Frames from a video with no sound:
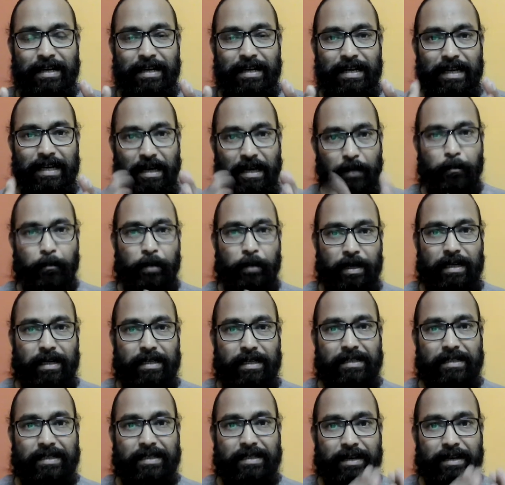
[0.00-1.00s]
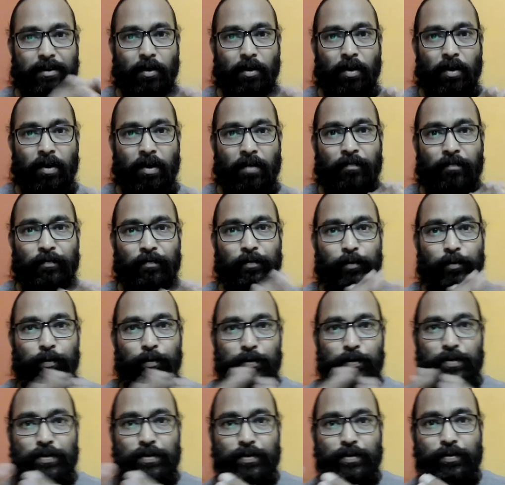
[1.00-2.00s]
repercussion of
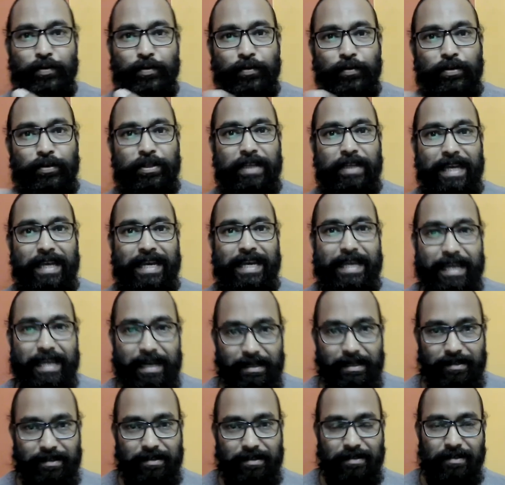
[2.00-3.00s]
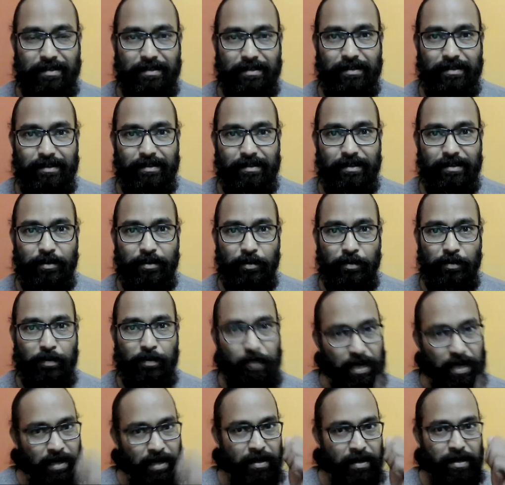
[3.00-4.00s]
those truth areas. You
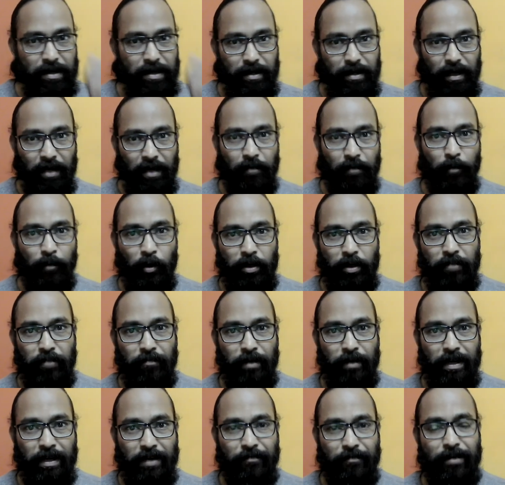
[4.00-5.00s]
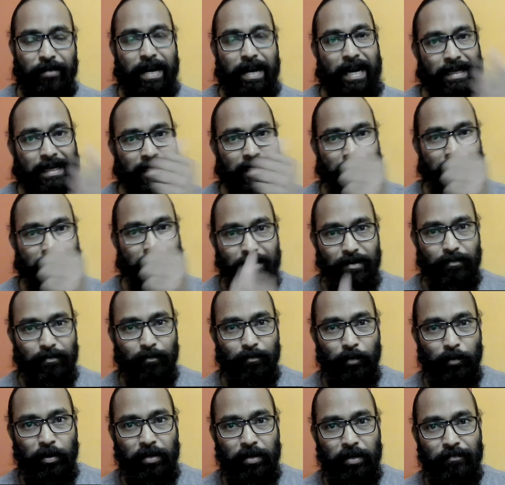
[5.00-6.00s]
remember unmodified fact,
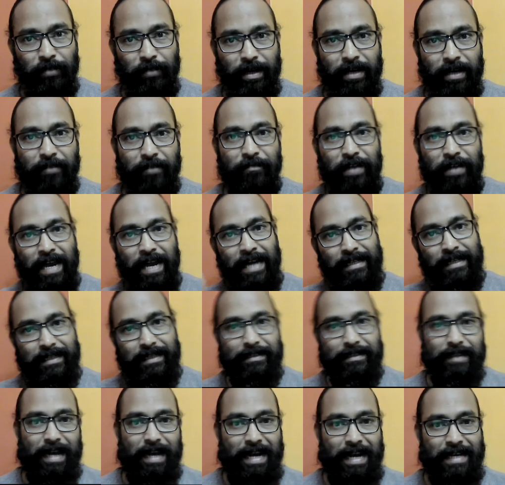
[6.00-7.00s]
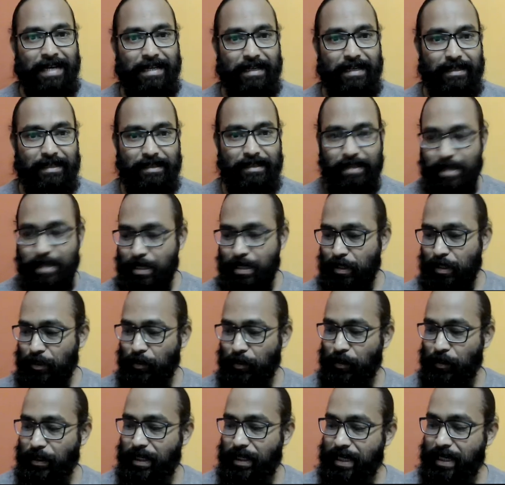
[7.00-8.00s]
modified fact, and the ideas.
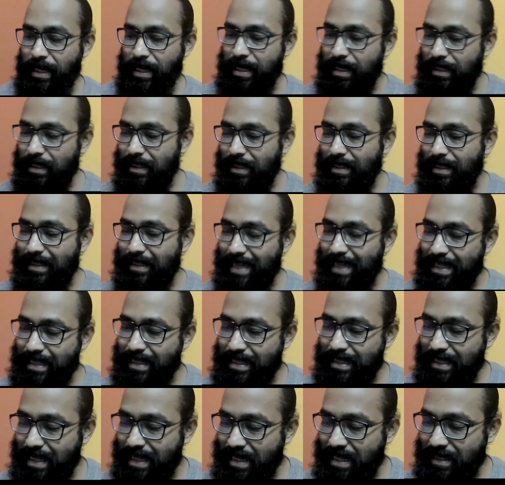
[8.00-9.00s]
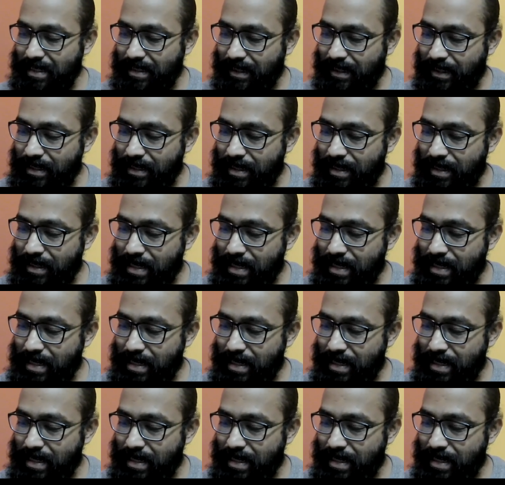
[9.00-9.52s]
So here the sensation